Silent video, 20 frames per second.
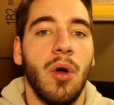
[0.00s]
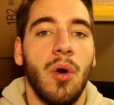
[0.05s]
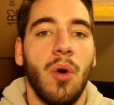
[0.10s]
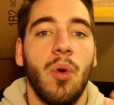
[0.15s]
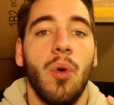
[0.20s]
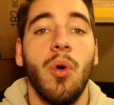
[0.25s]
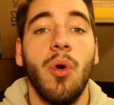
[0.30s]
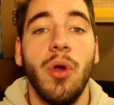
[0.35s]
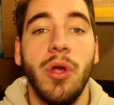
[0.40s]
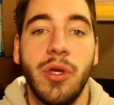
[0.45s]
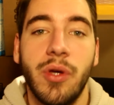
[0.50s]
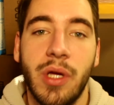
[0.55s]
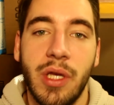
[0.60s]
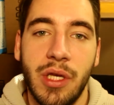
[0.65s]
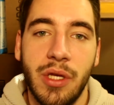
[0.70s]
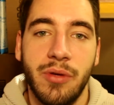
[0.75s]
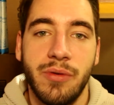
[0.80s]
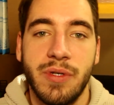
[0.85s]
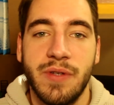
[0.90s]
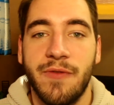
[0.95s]
or you can
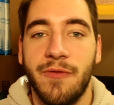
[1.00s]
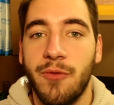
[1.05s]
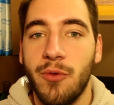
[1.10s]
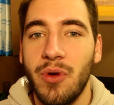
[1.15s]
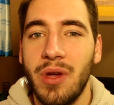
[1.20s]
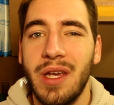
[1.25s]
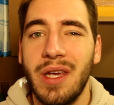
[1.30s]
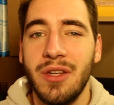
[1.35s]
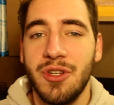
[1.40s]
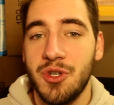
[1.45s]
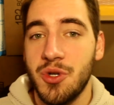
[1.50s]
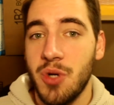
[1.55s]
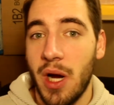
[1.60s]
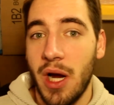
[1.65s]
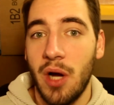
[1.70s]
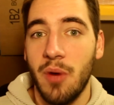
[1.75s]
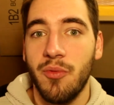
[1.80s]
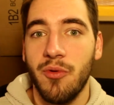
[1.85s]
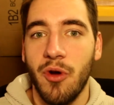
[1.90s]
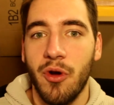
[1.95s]
use free
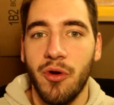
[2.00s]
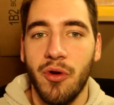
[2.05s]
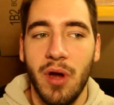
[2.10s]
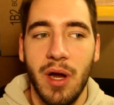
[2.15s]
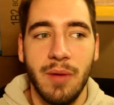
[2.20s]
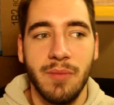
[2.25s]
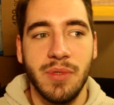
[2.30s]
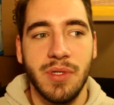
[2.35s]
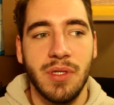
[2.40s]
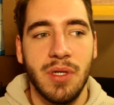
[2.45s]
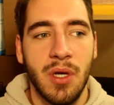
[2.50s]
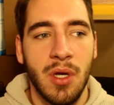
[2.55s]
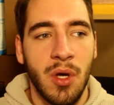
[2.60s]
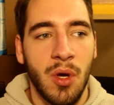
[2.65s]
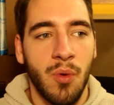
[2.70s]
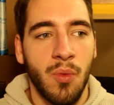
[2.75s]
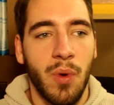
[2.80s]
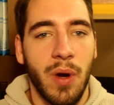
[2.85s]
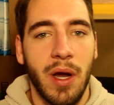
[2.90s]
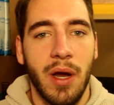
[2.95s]
trial programs
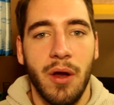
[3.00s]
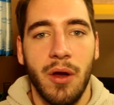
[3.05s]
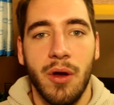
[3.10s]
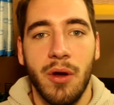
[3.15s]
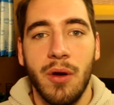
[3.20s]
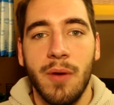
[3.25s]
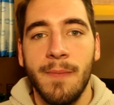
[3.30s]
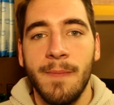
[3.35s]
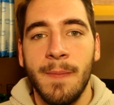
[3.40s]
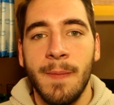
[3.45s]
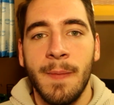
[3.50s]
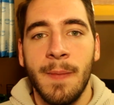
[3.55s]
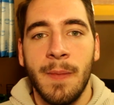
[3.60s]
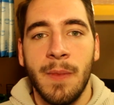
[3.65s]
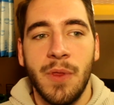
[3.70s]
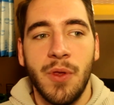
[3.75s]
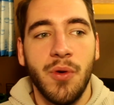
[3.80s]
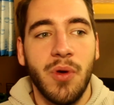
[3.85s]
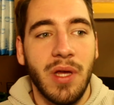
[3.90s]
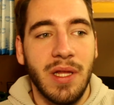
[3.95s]
where
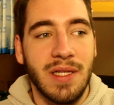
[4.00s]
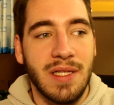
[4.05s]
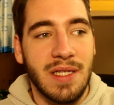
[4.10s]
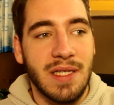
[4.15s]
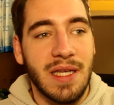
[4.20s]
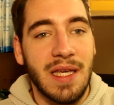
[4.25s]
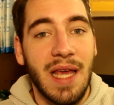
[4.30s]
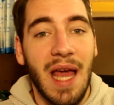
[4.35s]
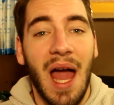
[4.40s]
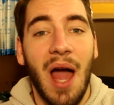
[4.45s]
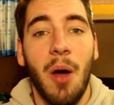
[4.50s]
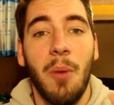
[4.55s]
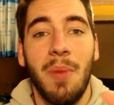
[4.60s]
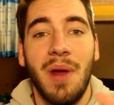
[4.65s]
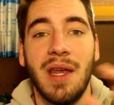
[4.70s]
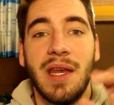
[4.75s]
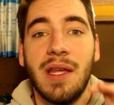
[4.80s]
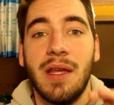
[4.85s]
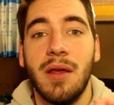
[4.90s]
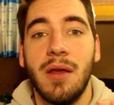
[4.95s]
you can see how
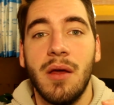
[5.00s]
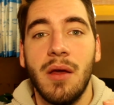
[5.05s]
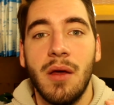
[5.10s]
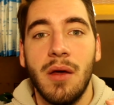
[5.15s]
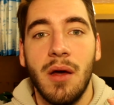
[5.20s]
many